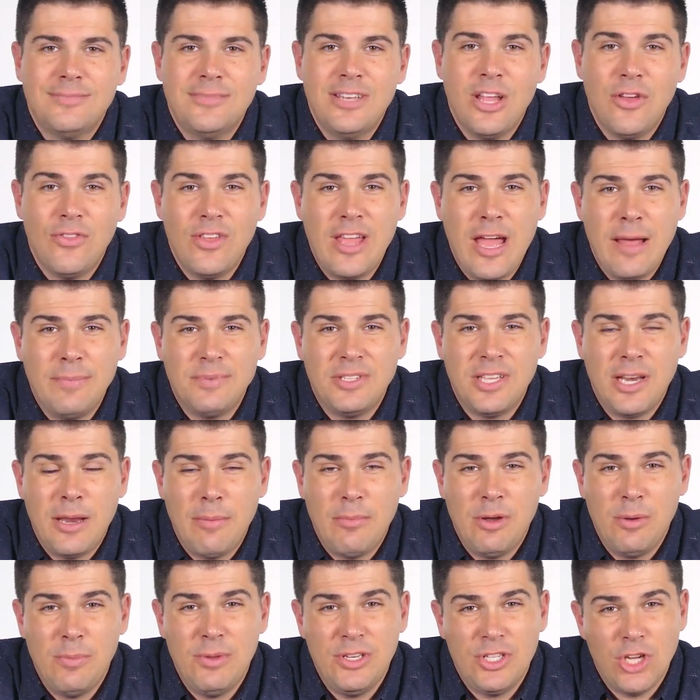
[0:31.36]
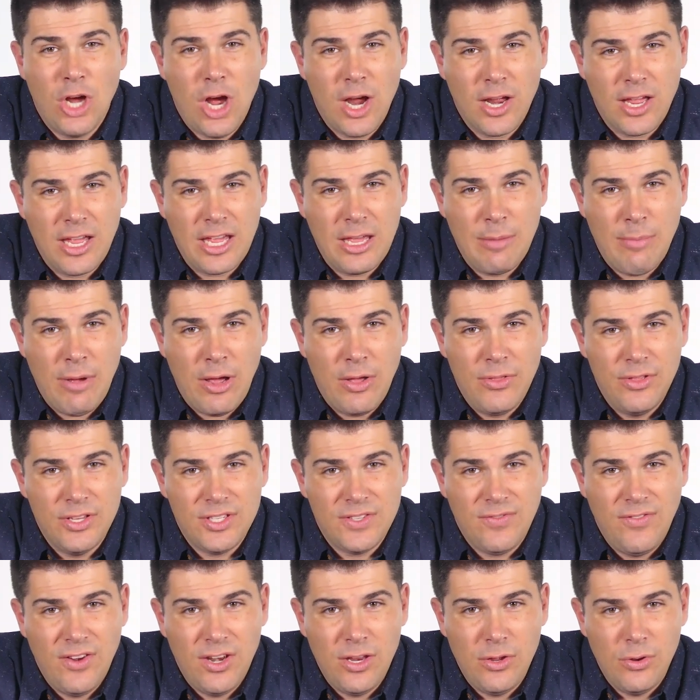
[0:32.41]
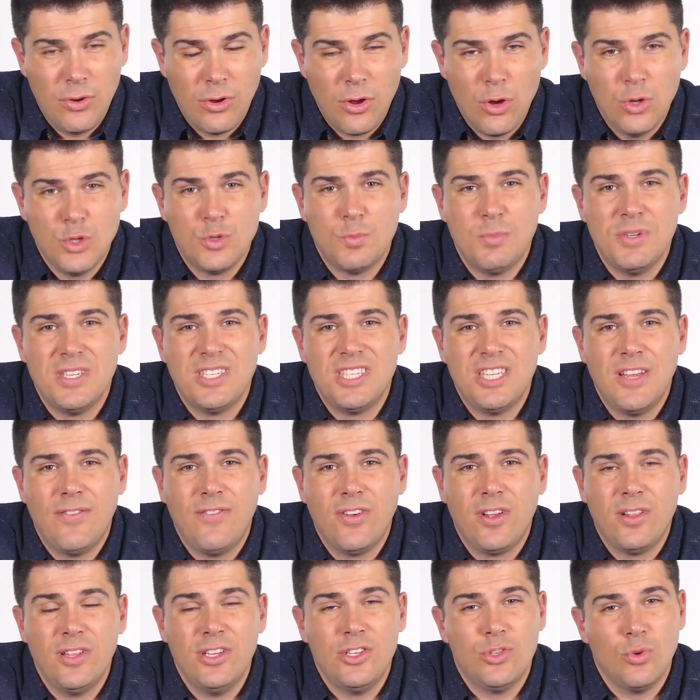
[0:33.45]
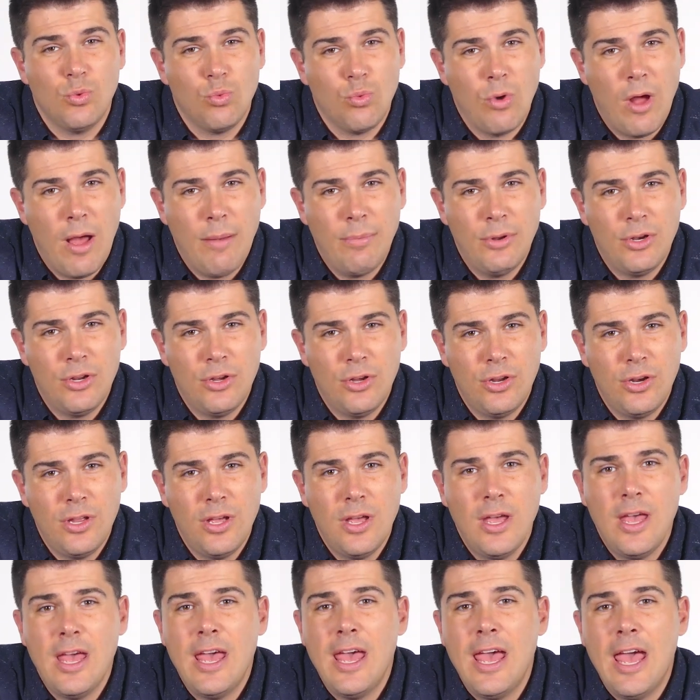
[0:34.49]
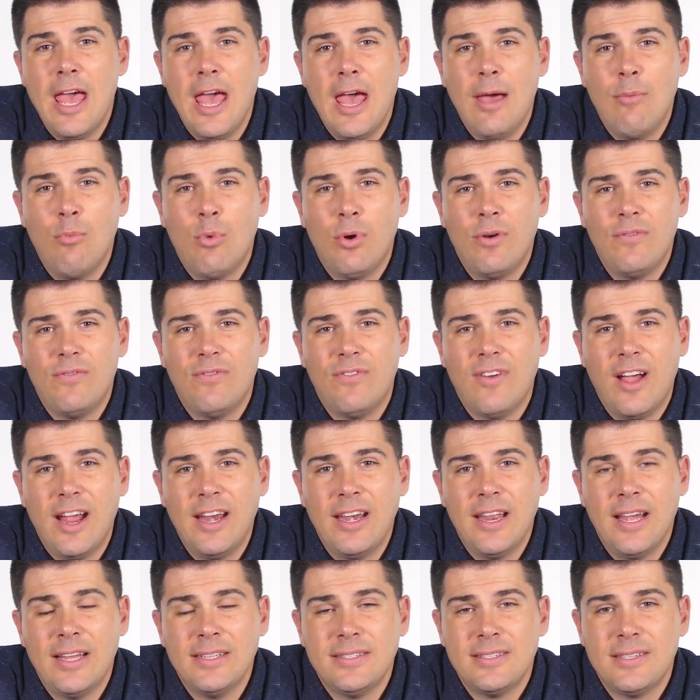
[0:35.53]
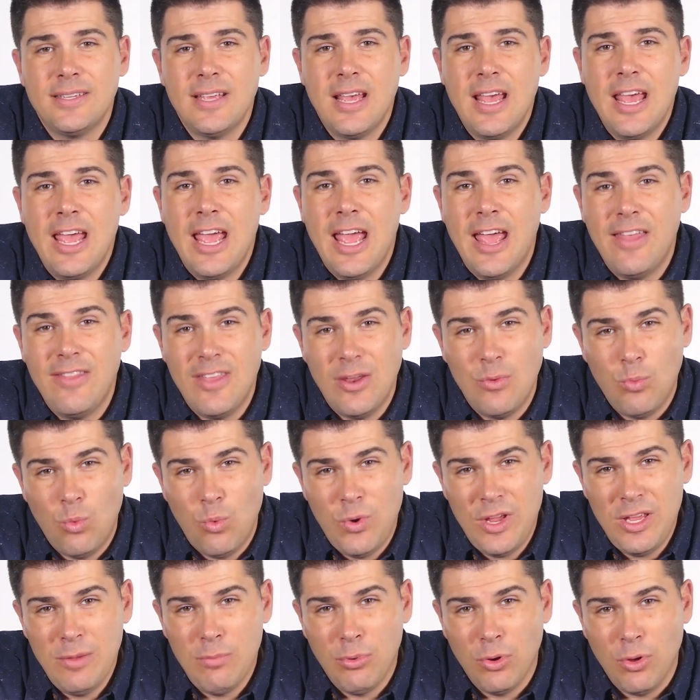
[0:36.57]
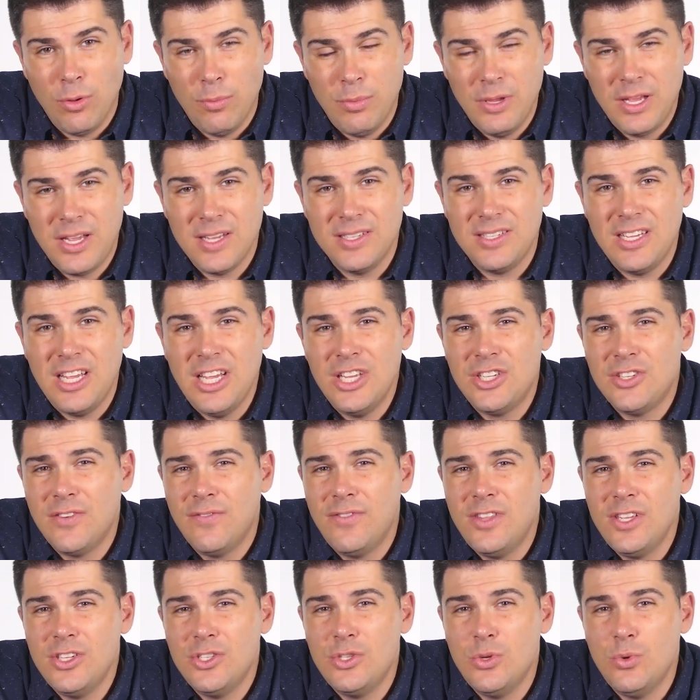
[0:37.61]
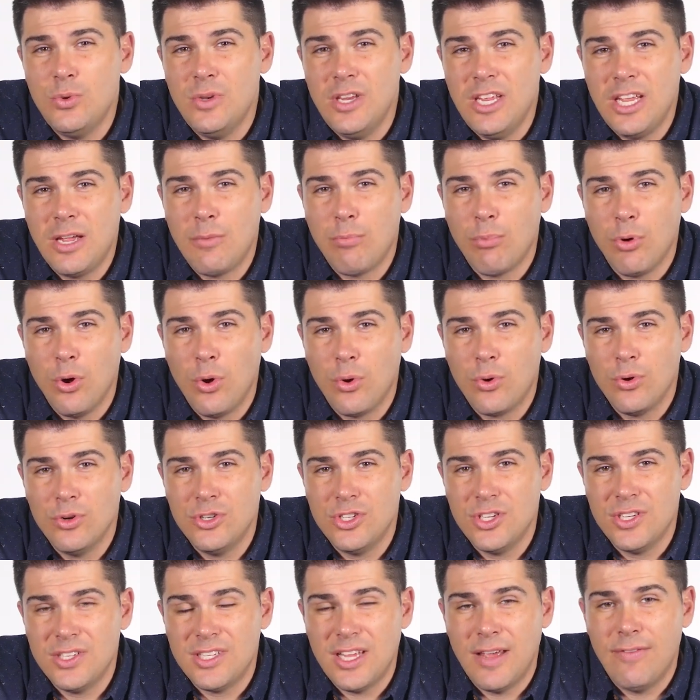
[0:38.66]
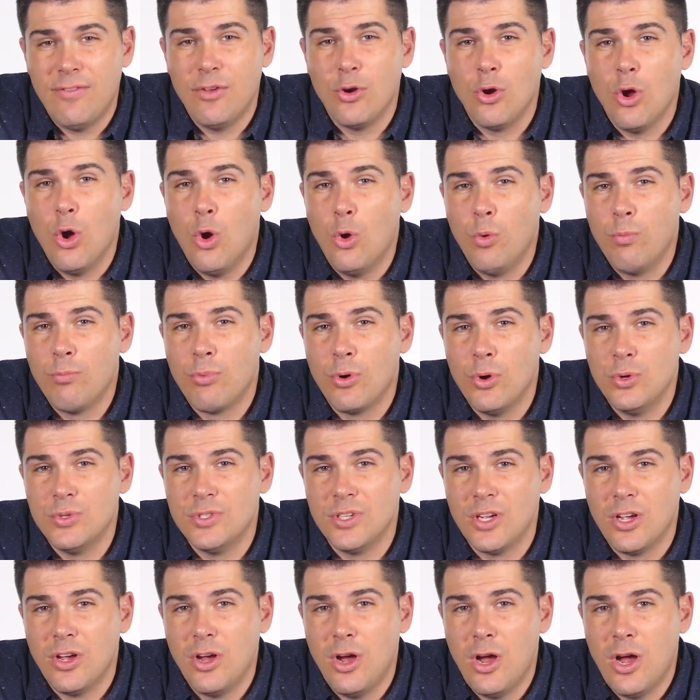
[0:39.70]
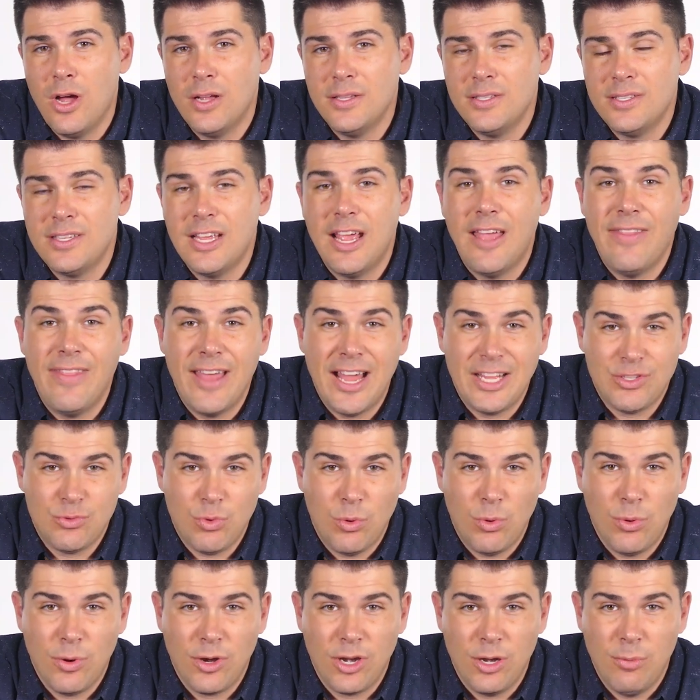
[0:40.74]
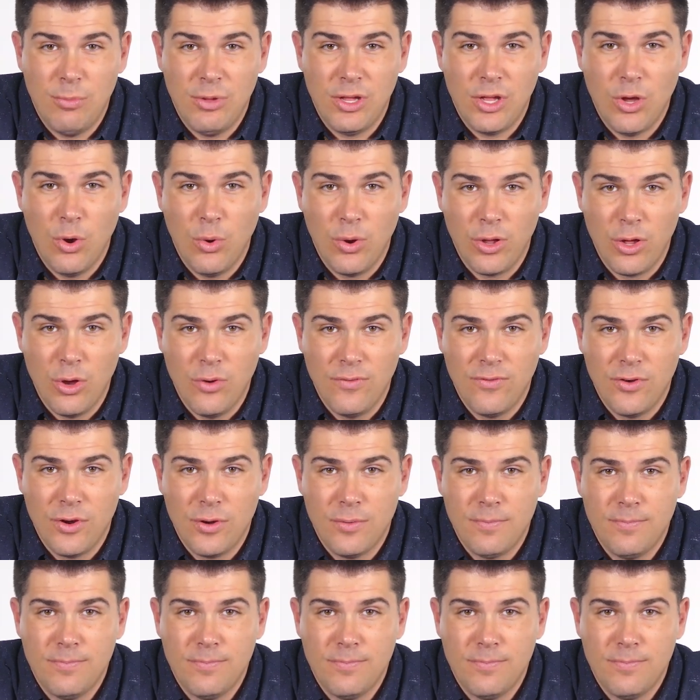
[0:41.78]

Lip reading: Now, the apps that I'm going to be talking about in this video go specifically to Robinhood, M1 Finance, and then Webull because each of these unique brokerages have their own pros and cons, and that's what we're going to be going over.